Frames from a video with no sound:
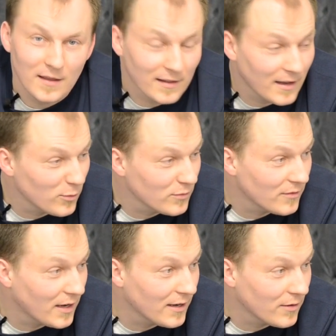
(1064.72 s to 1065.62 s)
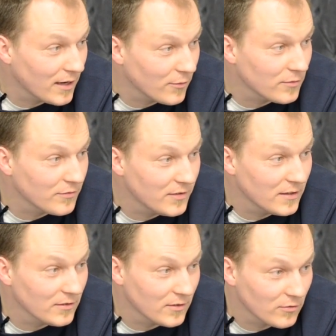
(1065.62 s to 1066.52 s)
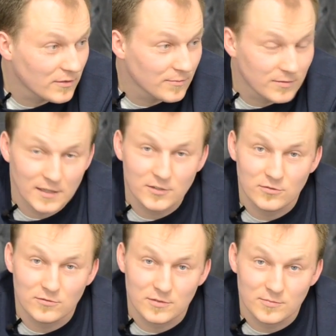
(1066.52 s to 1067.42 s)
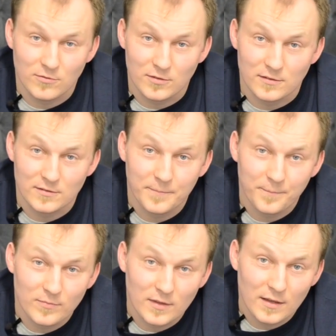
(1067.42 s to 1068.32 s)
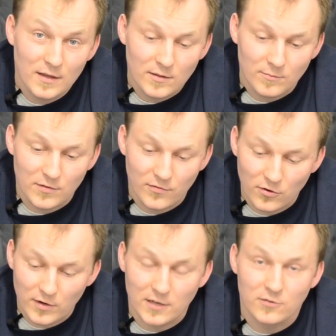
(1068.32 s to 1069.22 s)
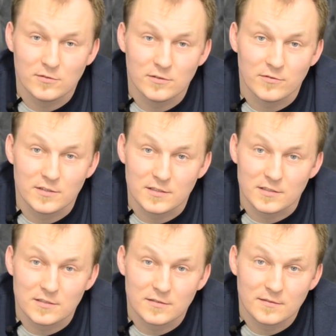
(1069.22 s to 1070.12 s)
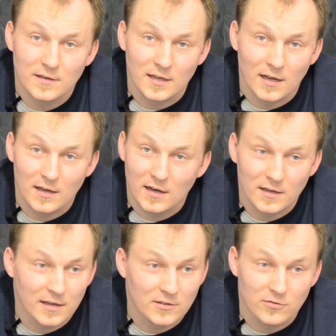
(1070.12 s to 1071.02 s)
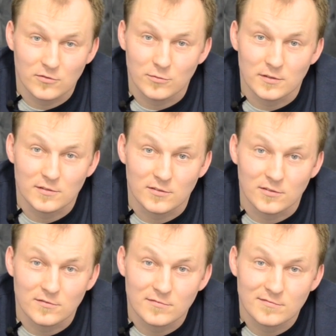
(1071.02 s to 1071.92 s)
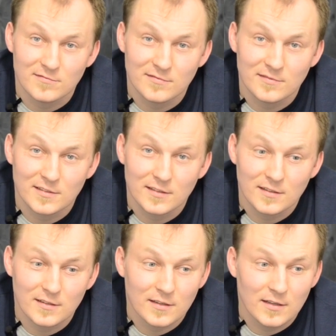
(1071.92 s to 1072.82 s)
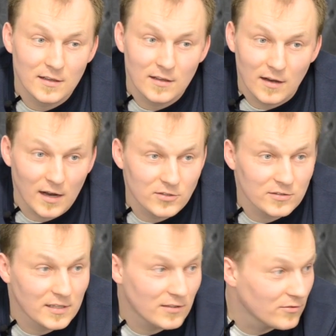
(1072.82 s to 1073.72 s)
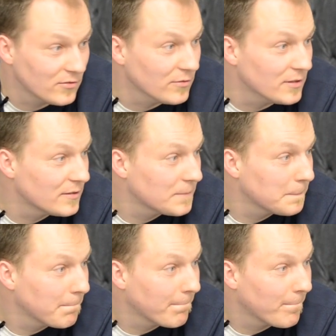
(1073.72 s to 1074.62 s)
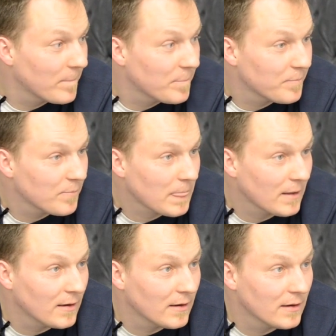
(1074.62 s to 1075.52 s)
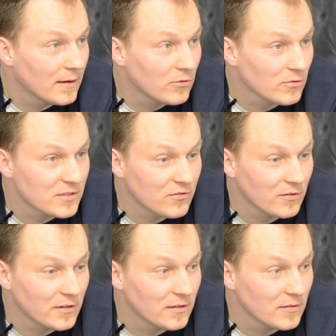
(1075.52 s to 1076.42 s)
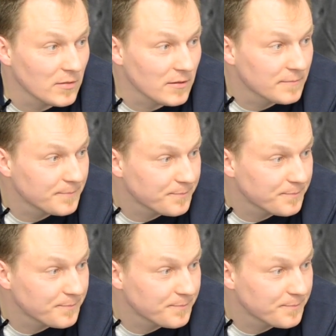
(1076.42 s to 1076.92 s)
and I will I, I will feel no temptation to smoke it. Before I couldn't resist. I, I, I had to do it. You know. I just had to do it. Uh, it was stronger than me.